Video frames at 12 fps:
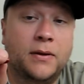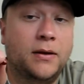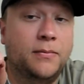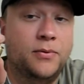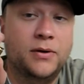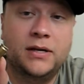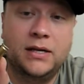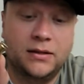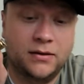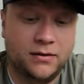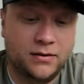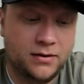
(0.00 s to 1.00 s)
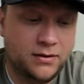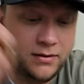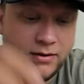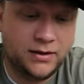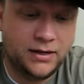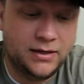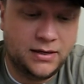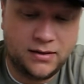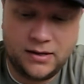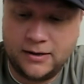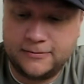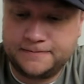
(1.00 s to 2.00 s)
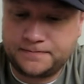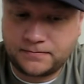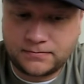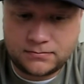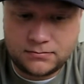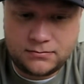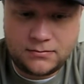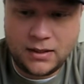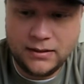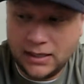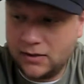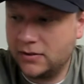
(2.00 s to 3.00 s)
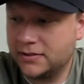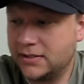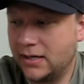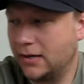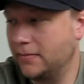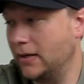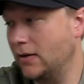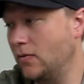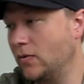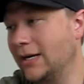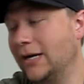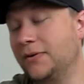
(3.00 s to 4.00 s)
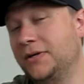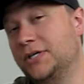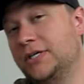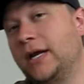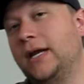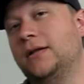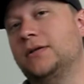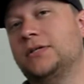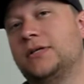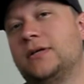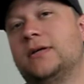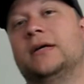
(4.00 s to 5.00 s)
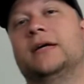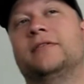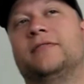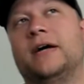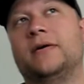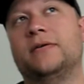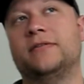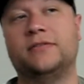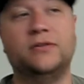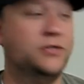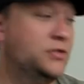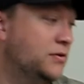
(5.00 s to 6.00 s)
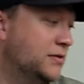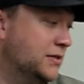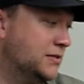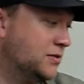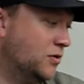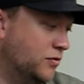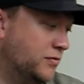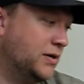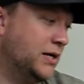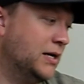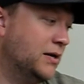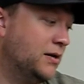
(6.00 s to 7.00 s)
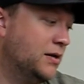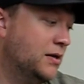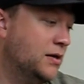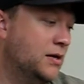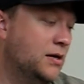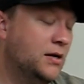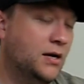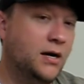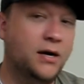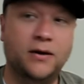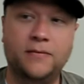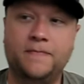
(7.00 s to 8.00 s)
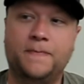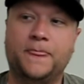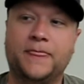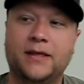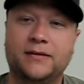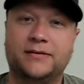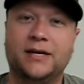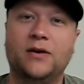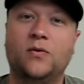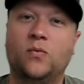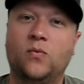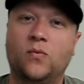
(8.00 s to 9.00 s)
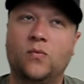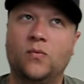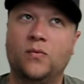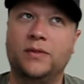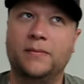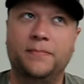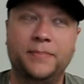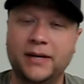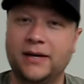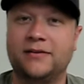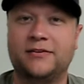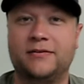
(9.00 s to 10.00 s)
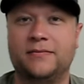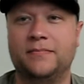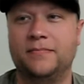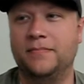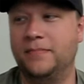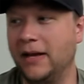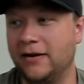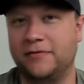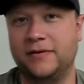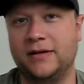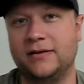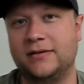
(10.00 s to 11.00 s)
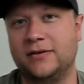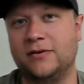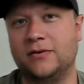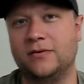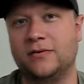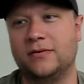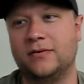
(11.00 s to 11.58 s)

pretty neat little idea there. Now let's talk about what I would change if I was to shoot this over again. That's kind of the biggest benefit to